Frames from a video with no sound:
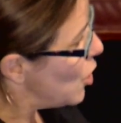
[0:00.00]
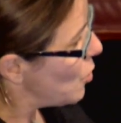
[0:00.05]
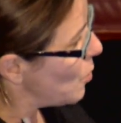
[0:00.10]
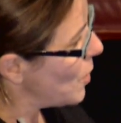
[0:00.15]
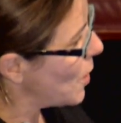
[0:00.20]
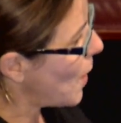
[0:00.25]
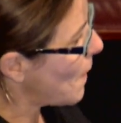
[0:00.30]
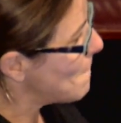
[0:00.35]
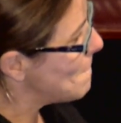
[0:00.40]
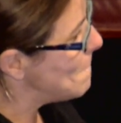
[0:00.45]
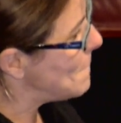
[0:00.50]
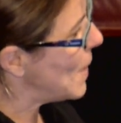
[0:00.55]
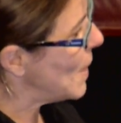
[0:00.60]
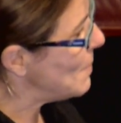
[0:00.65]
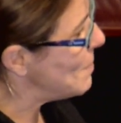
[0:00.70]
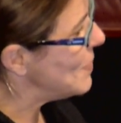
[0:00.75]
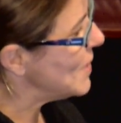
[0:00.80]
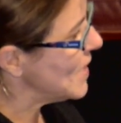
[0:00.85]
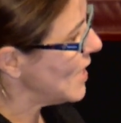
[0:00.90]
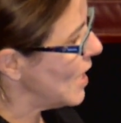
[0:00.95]
We are
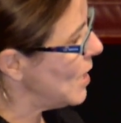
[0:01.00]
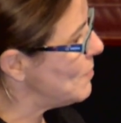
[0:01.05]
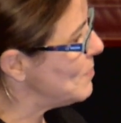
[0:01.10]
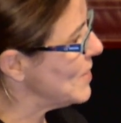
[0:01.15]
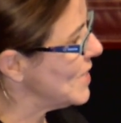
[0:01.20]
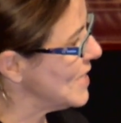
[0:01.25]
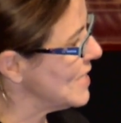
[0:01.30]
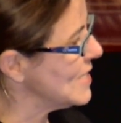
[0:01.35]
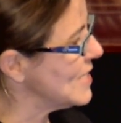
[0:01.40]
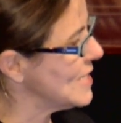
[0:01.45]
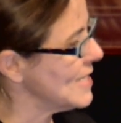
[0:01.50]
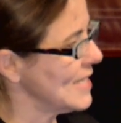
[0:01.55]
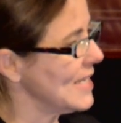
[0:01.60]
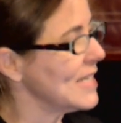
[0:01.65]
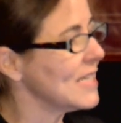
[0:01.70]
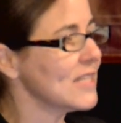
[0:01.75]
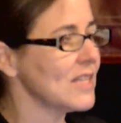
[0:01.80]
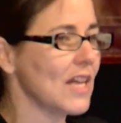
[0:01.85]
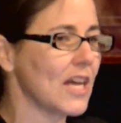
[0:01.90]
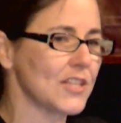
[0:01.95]
bumping up against
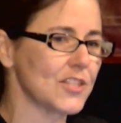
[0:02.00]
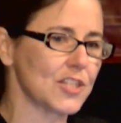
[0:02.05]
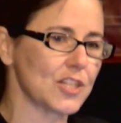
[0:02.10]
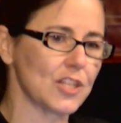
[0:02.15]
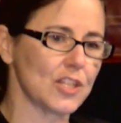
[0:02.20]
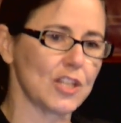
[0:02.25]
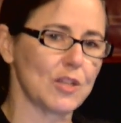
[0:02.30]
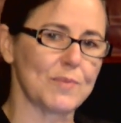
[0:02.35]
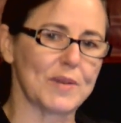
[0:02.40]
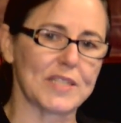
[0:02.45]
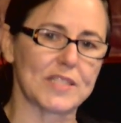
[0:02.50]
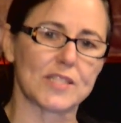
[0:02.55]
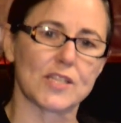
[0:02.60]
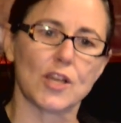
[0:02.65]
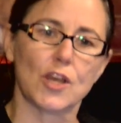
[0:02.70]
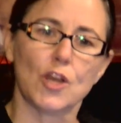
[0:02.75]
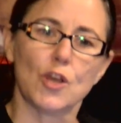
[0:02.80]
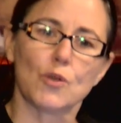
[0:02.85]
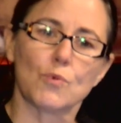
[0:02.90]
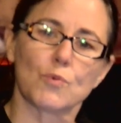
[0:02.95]
ecological limits.
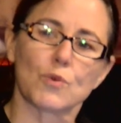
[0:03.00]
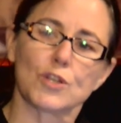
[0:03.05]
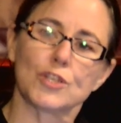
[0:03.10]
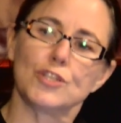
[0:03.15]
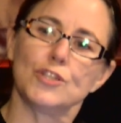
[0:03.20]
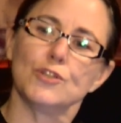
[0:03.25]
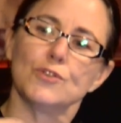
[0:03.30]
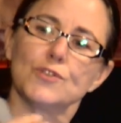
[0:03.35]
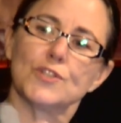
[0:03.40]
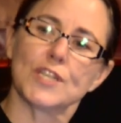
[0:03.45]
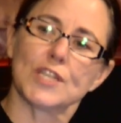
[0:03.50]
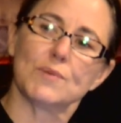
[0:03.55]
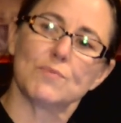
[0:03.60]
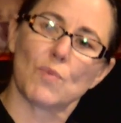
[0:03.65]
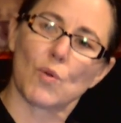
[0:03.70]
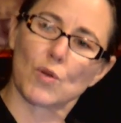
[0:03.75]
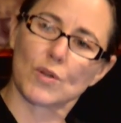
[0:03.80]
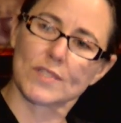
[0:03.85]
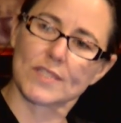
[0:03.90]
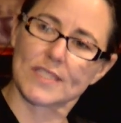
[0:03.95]
We're using
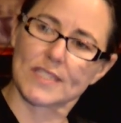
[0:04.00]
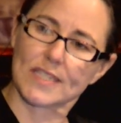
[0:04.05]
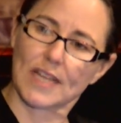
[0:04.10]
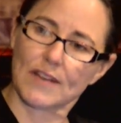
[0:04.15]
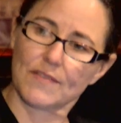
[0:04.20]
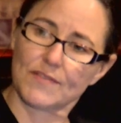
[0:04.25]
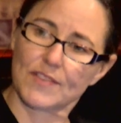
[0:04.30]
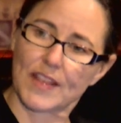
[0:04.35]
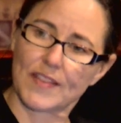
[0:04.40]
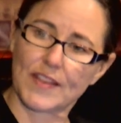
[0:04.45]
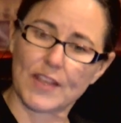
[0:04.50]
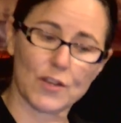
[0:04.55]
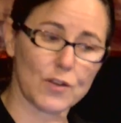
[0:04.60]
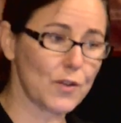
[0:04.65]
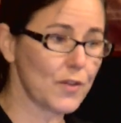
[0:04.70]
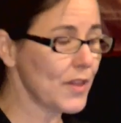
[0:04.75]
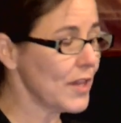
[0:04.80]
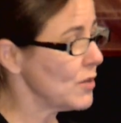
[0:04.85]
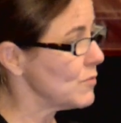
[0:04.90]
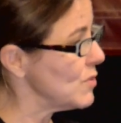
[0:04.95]
more stuff than the
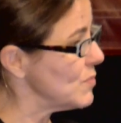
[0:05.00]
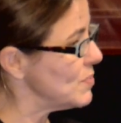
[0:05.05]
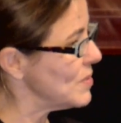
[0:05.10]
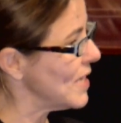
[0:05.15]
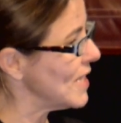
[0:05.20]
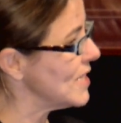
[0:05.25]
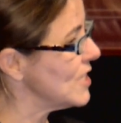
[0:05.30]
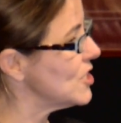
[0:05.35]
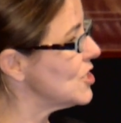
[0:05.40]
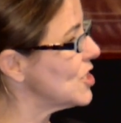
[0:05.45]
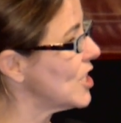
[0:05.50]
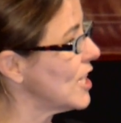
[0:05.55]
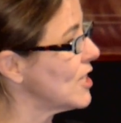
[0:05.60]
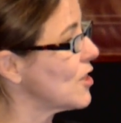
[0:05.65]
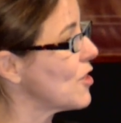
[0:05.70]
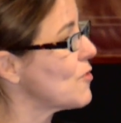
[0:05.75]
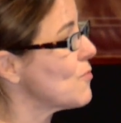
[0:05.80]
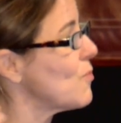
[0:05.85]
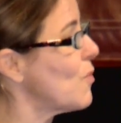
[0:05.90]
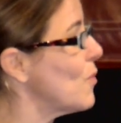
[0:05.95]
Earth can replenish and
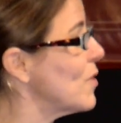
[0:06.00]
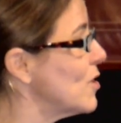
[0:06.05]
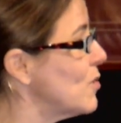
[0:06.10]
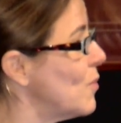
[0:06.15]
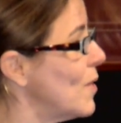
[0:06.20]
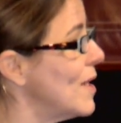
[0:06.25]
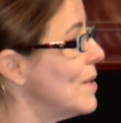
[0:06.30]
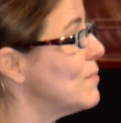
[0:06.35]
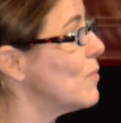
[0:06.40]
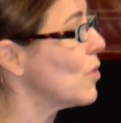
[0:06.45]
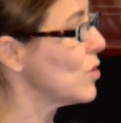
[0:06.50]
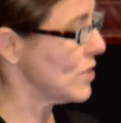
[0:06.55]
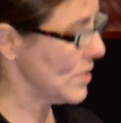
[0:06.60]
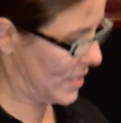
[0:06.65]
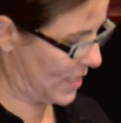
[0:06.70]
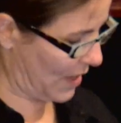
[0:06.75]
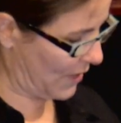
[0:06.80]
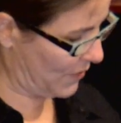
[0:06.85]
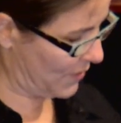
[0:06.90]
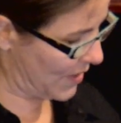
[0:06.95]
throwing away more
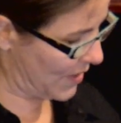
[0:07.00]
stuff